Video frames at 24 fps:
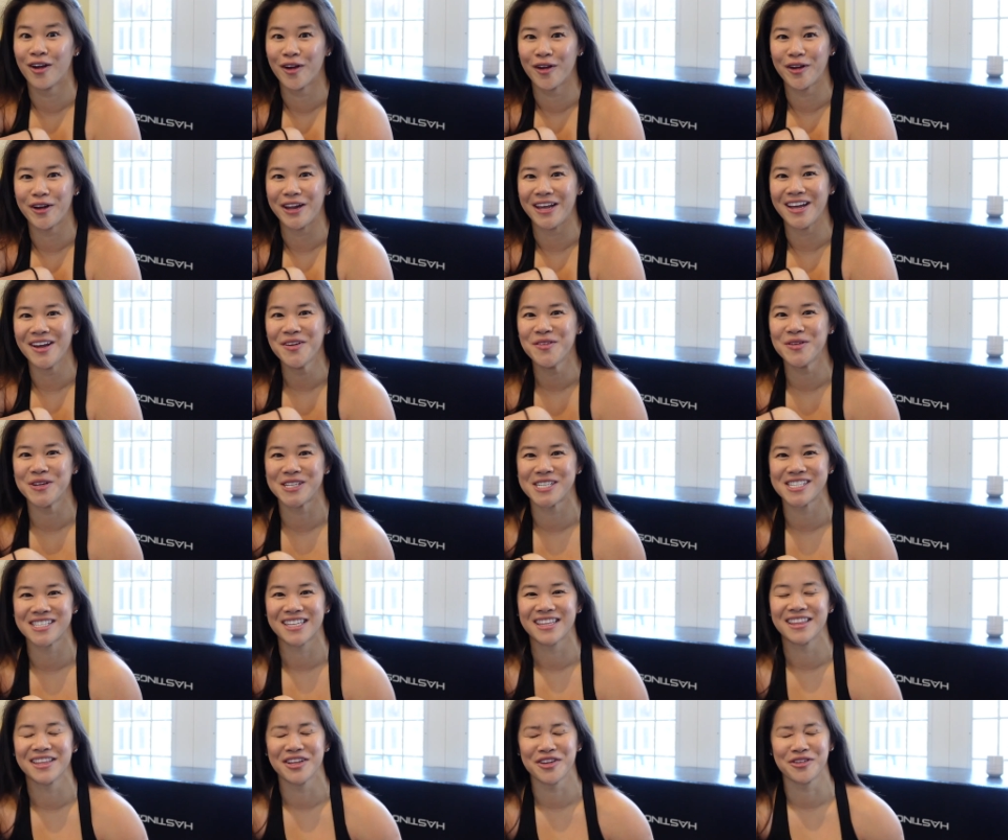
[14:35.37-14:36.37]
30, which
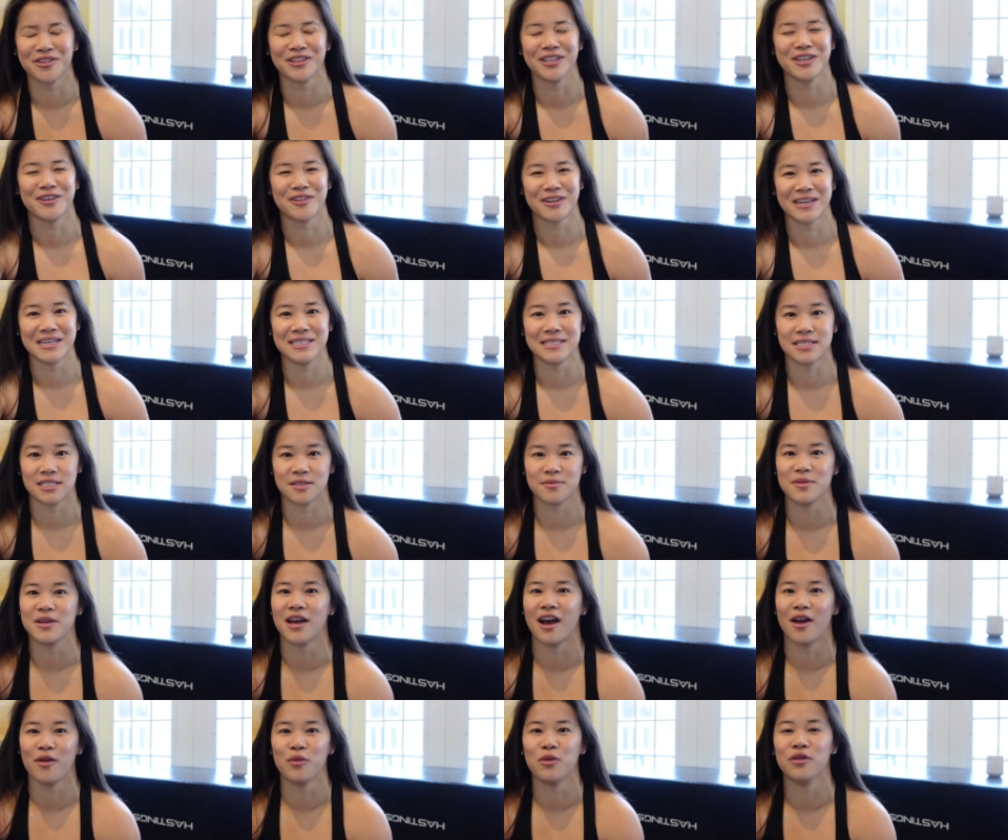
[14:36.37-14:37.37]
is literally crazy to me.
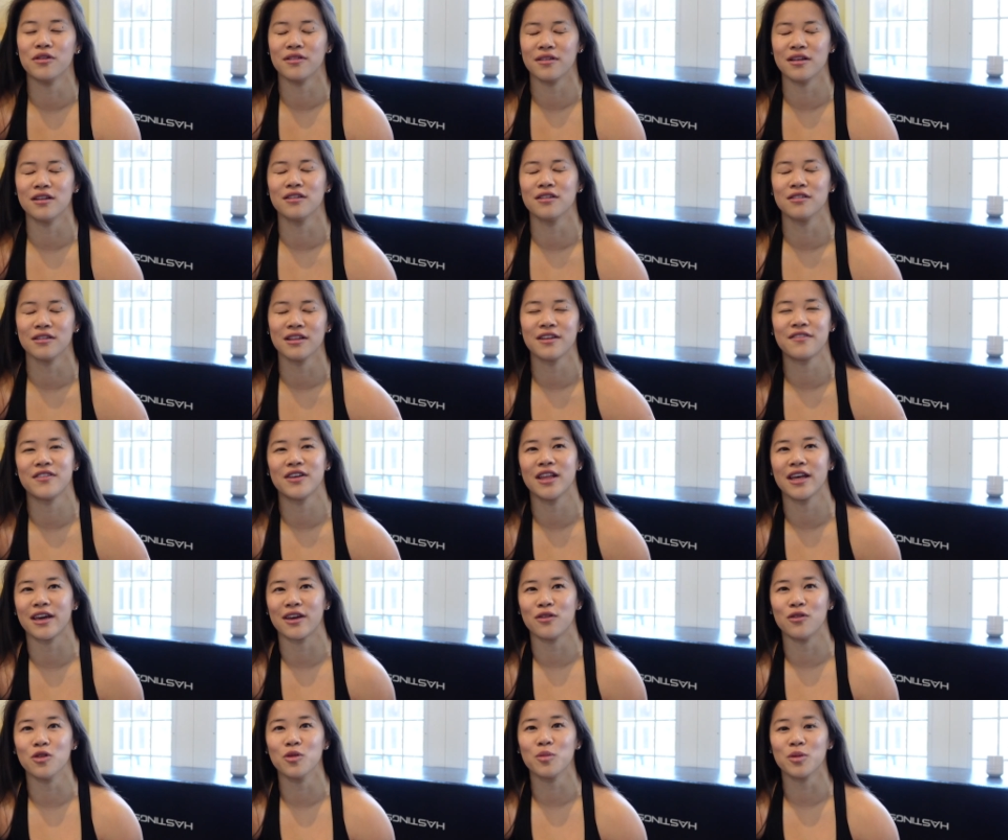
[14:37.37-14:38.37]
I will literally feel like
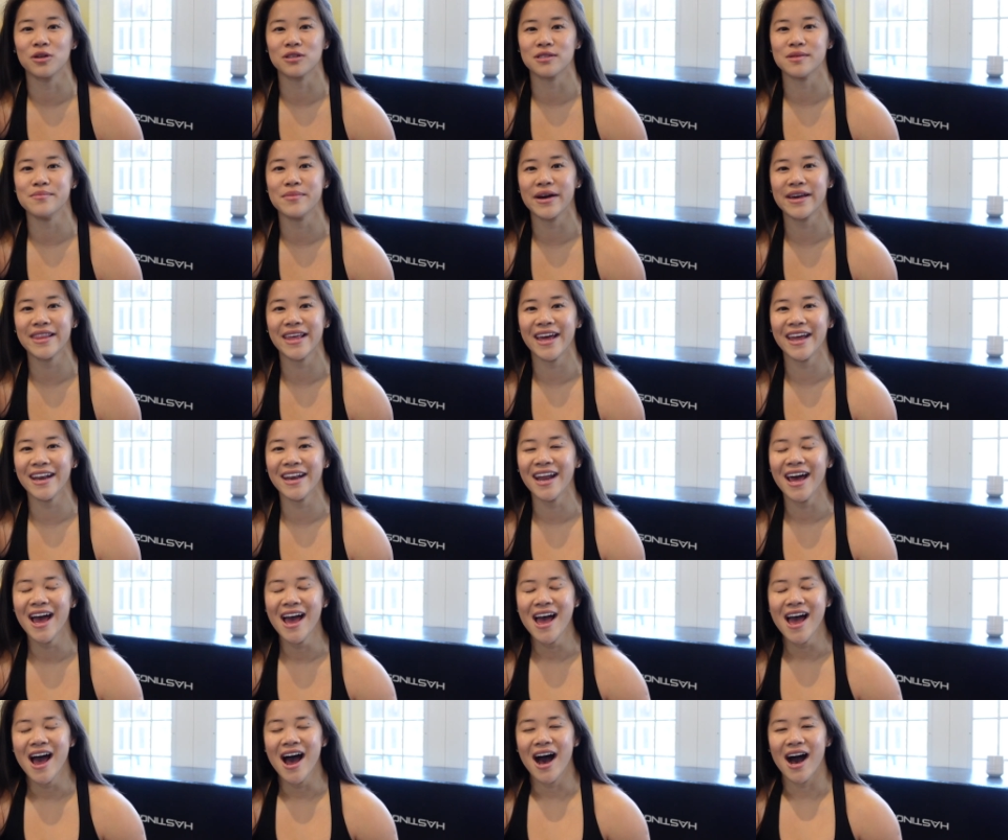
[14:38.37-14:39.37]
an old person by then.
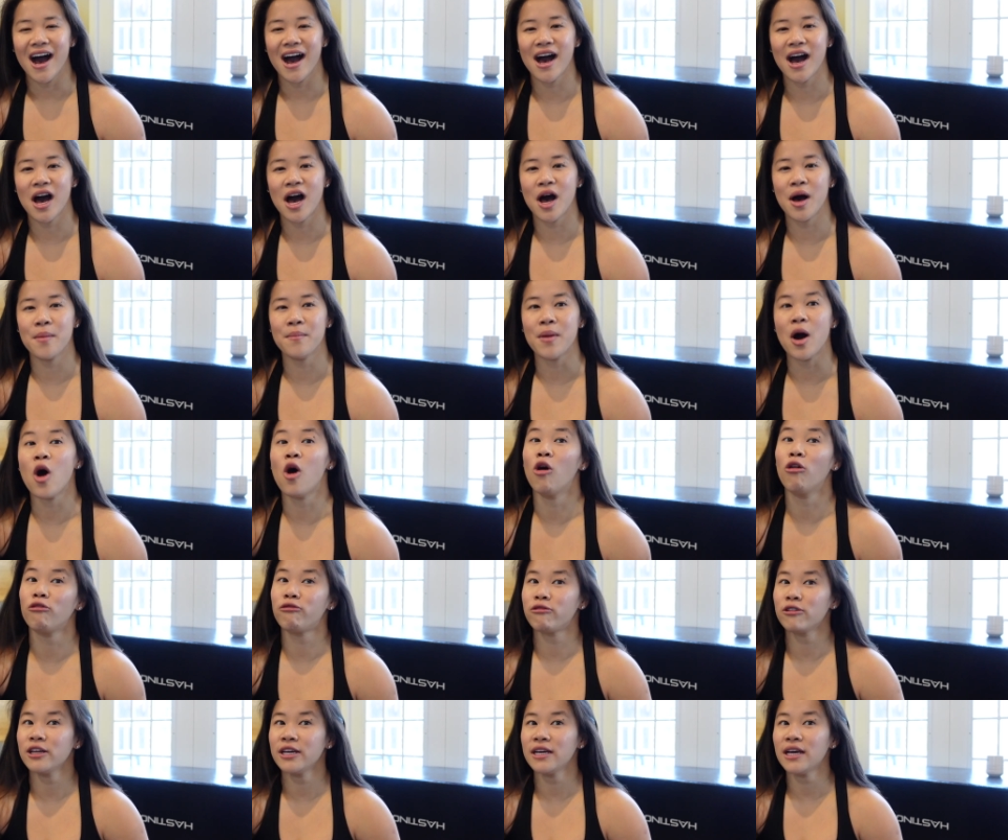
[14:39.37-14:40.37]
Um,
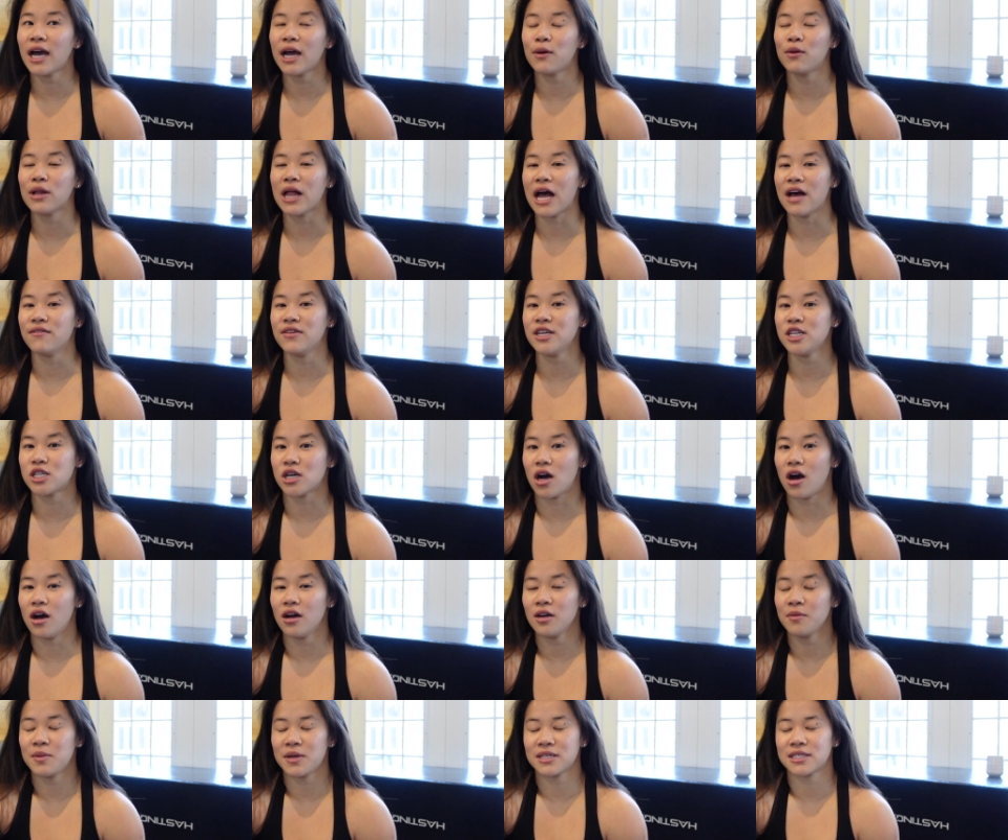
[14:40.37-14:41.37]
hopefully I will have a
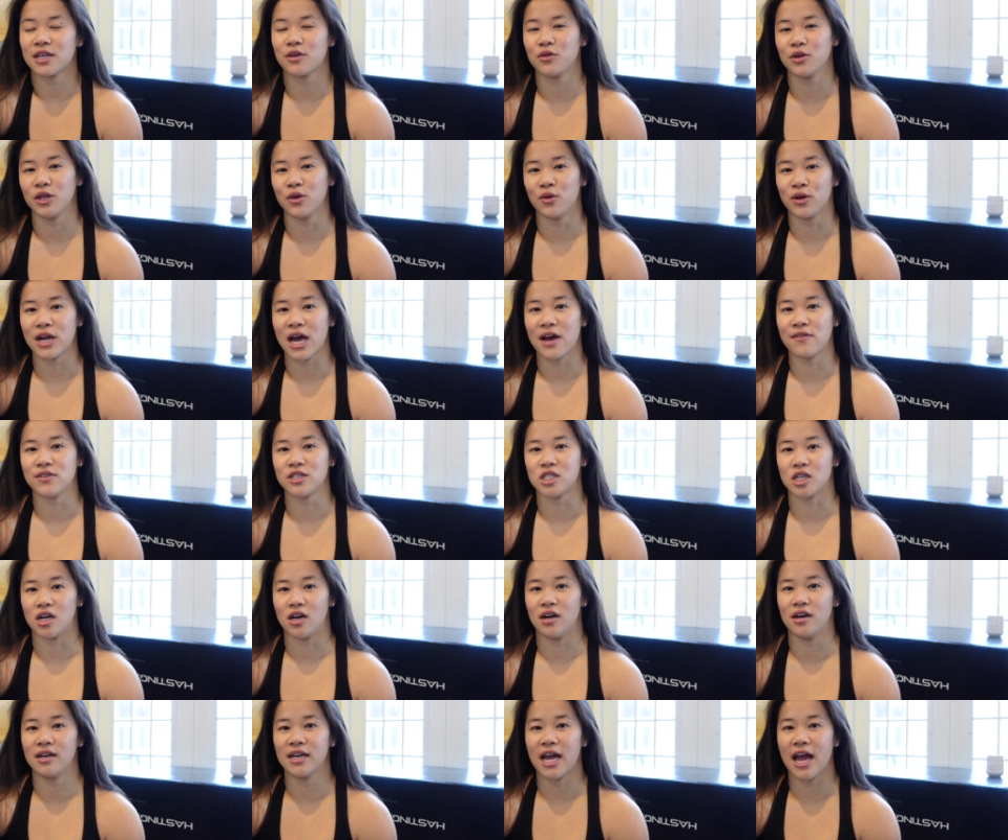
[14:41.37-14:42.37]
dog because I really want to have a
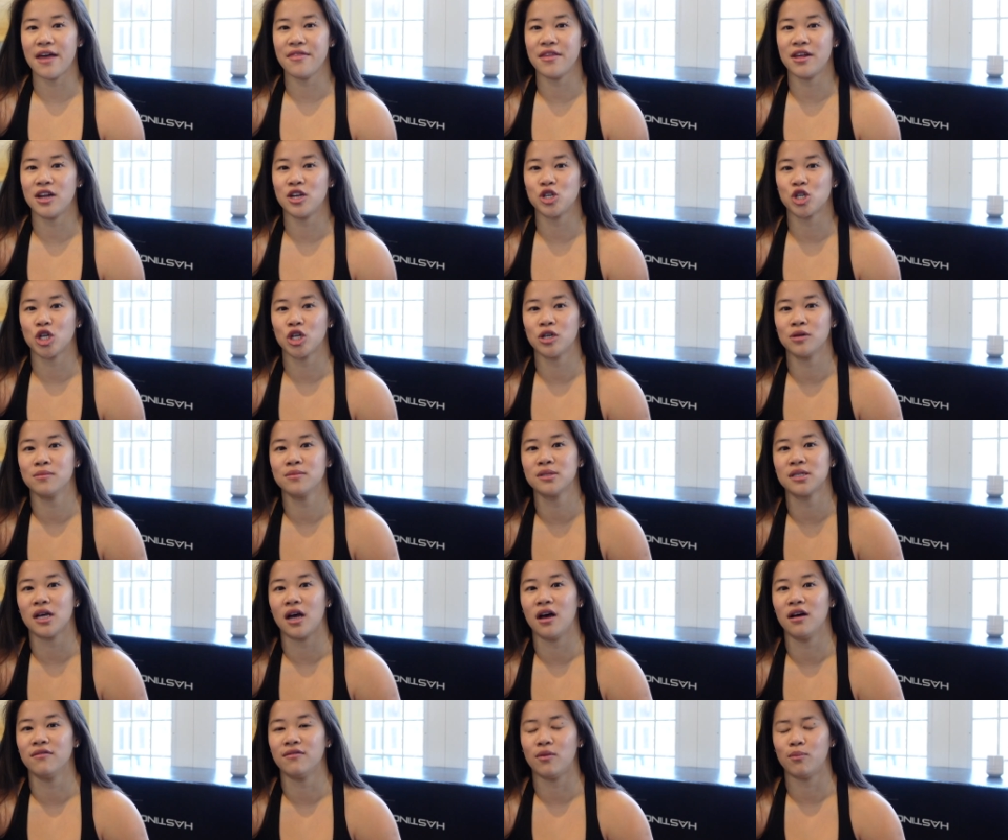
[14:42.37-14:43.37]
dog. And then in terms
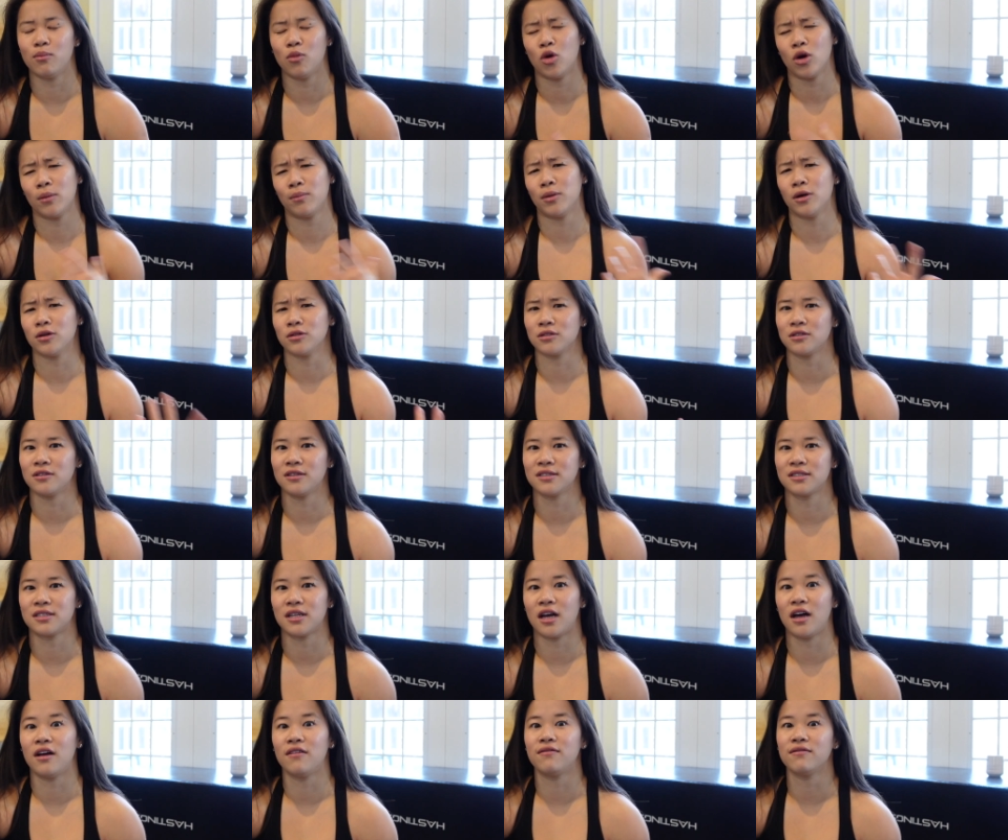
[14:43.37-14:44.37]
of more personal
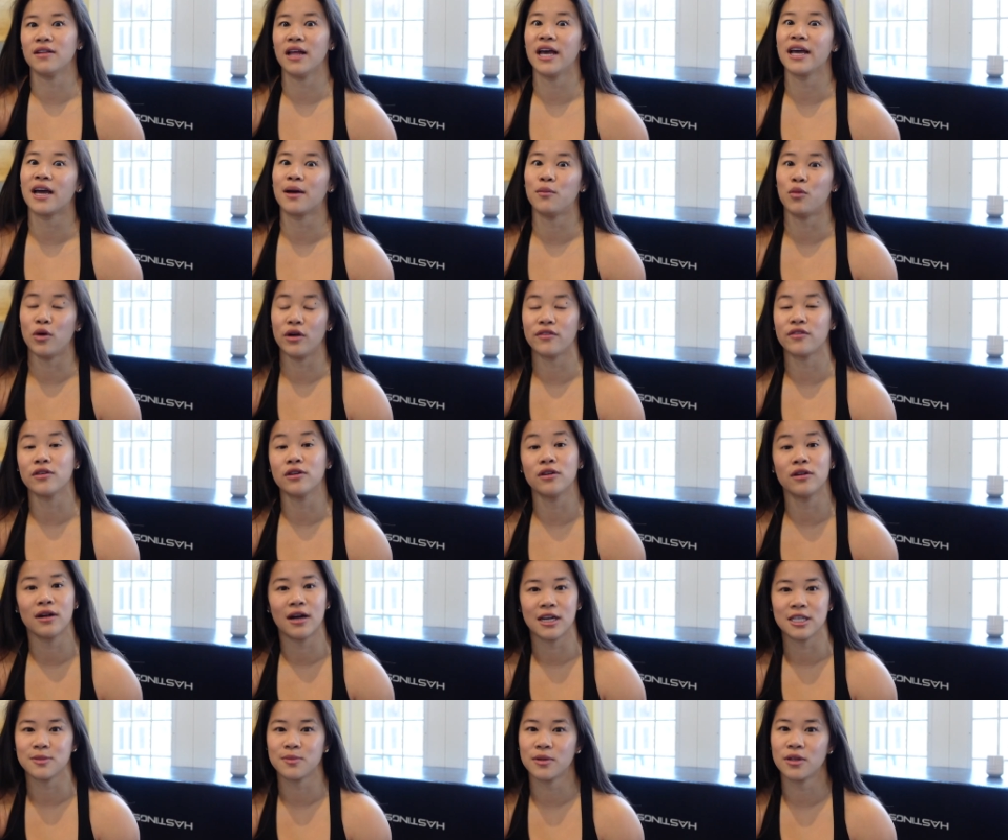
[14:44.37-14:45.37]
stuff like a boyfriend or
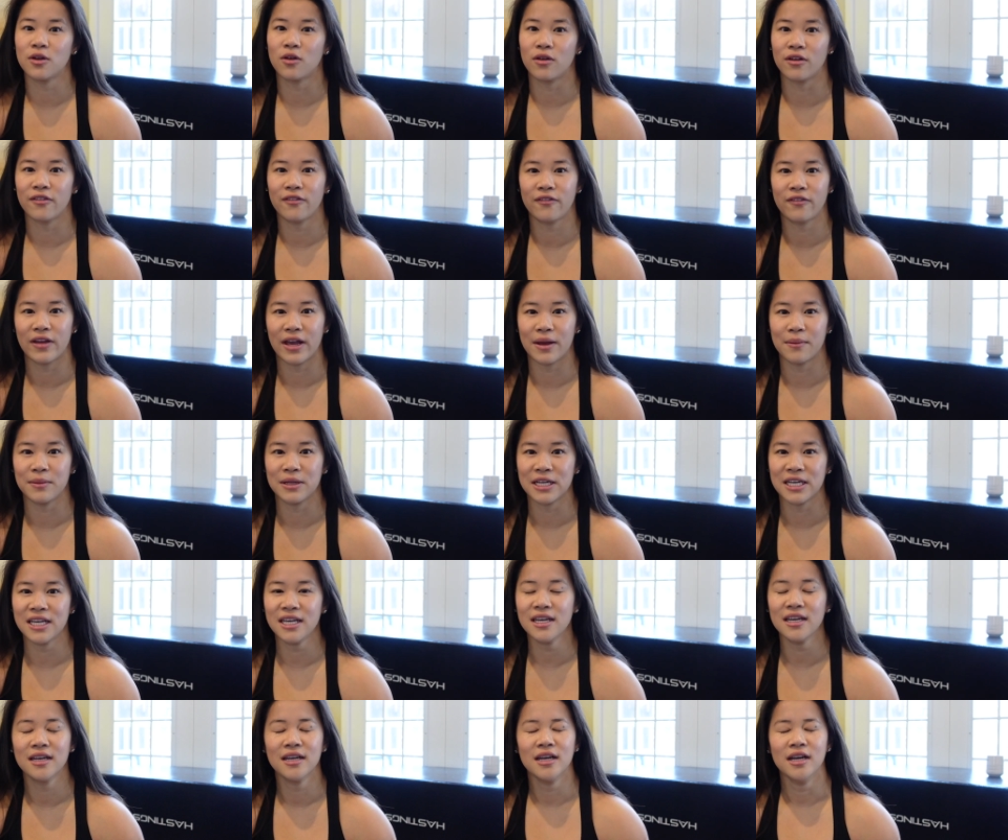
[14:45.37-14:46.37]
husband or
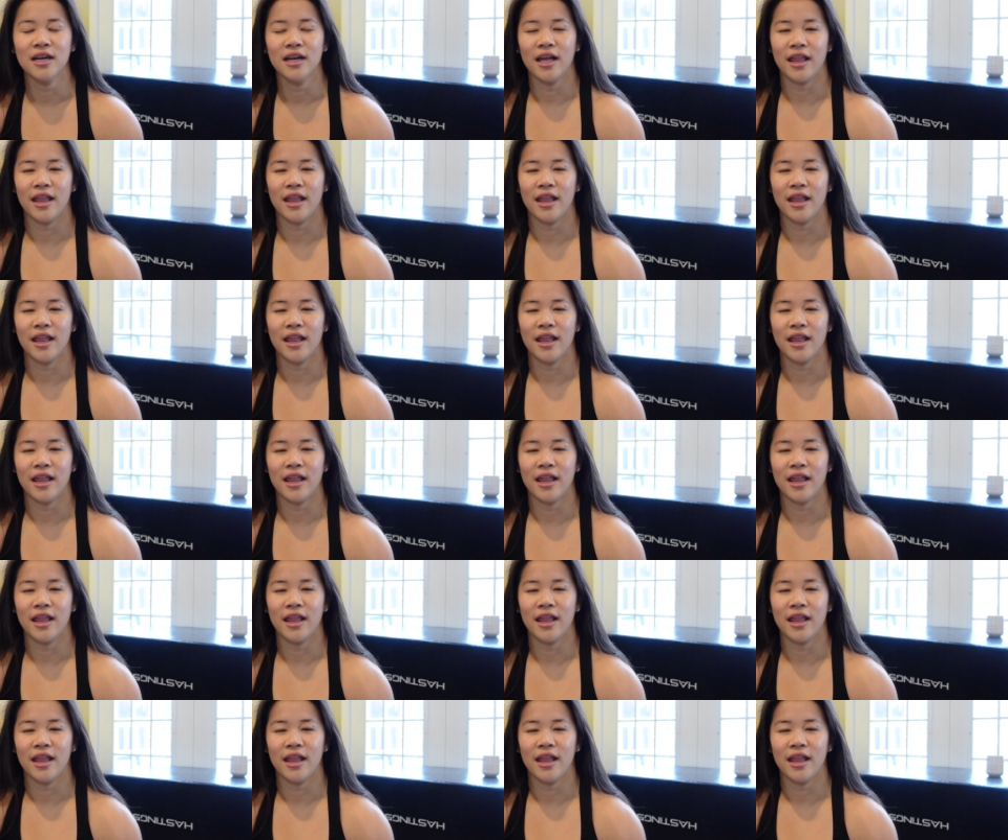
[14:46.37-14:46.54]
family,